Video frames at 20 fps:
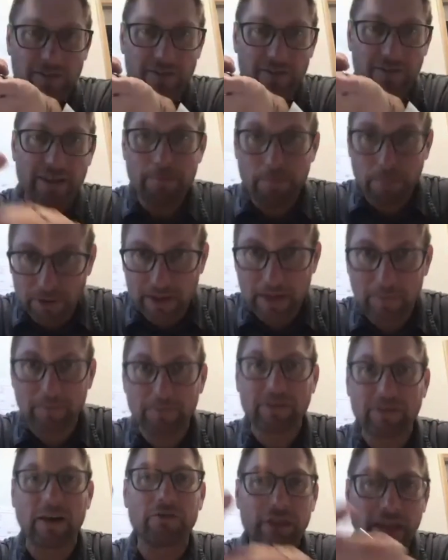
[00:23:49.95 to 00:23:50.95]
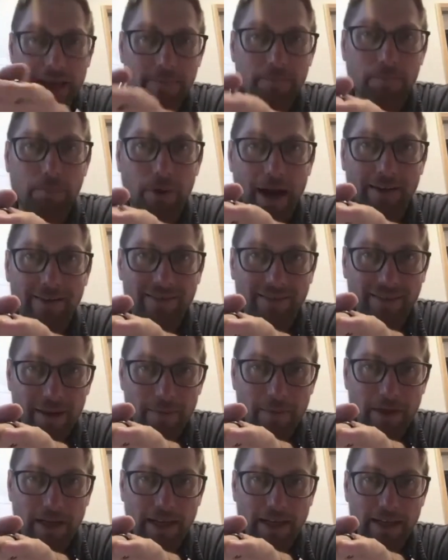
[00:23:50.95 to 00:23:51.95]
They put themselves in
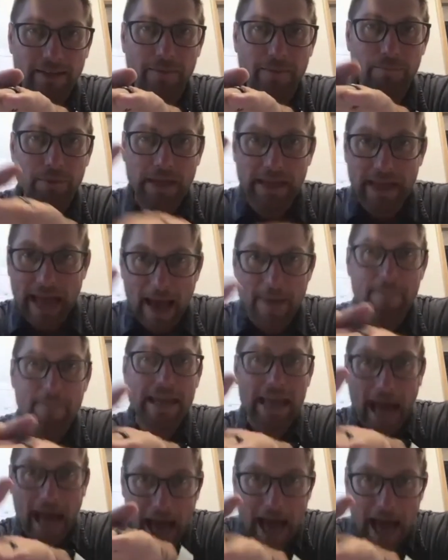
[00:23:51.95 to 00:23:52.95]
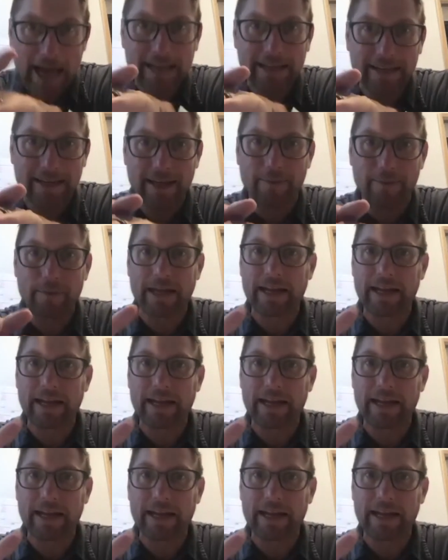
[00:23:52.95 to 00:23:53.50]
proximity to be behind him.